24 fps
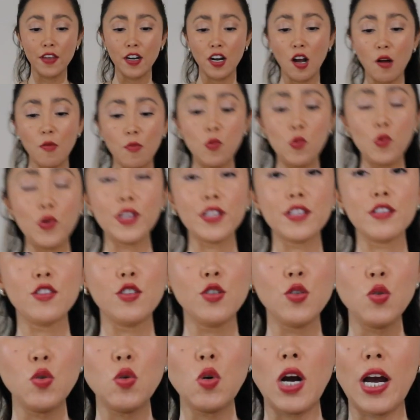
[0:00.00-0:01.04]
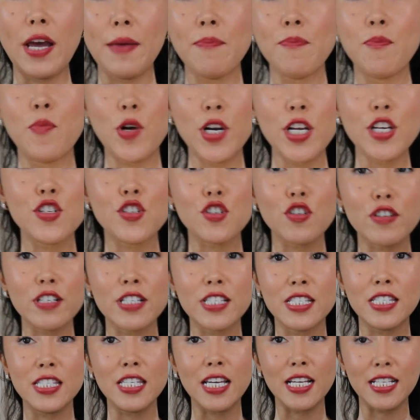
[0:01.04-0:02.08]
up with two. I'm pretty sure
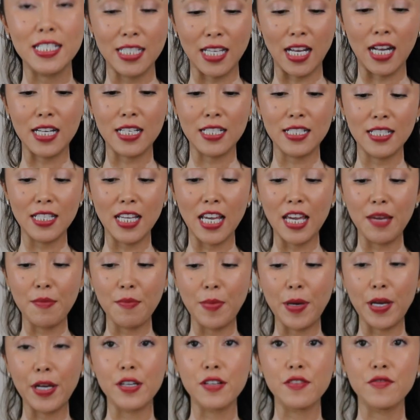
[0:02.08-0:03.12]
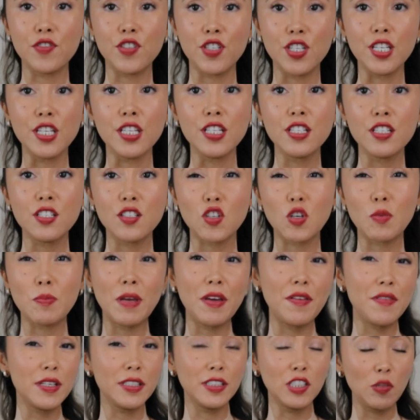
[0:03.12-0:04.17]
it's the exact same pair of jeans, or
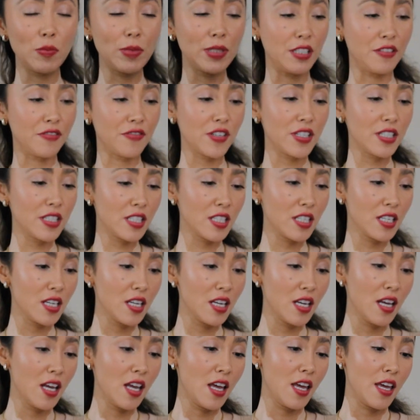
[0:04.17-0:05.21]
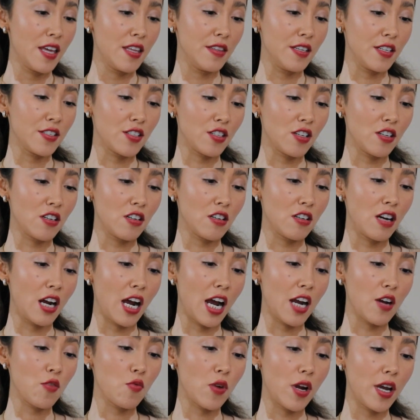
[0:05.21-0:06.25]
maybe a little bit different. These are
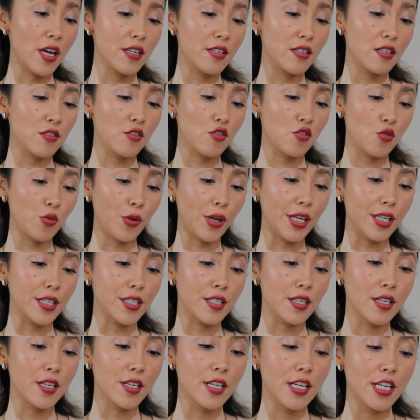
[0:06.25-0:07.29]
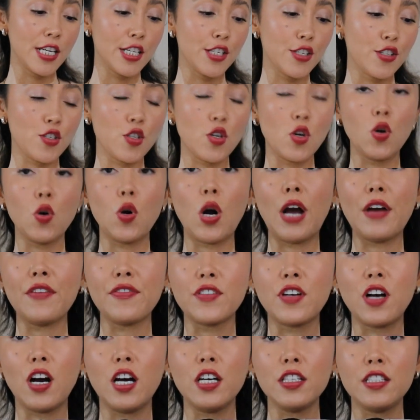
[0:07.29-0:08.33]
high-rise straight. So I've
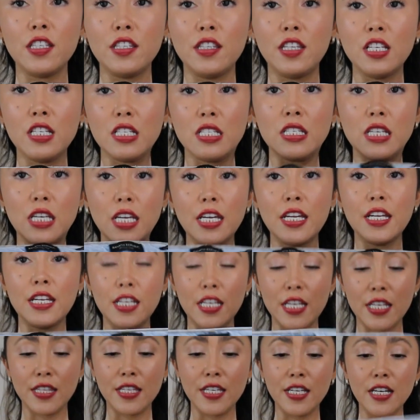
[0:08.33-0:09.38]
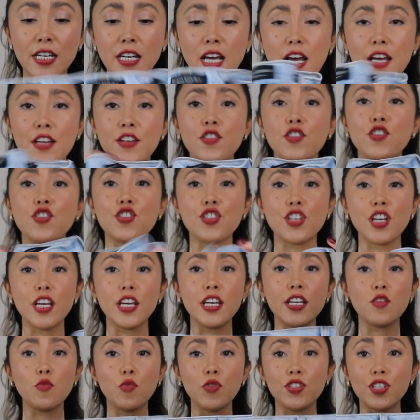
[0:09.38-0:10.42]
got this in the lighter
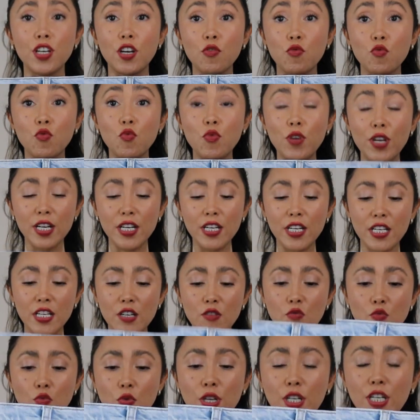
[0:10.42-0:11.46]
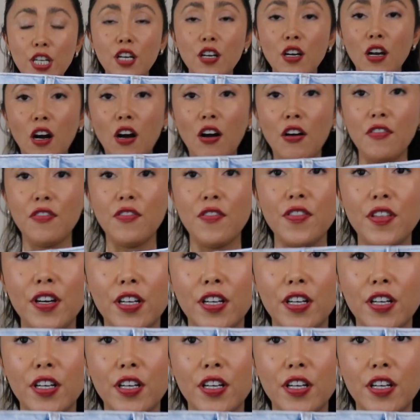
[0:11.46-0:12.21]
shade, which I really love the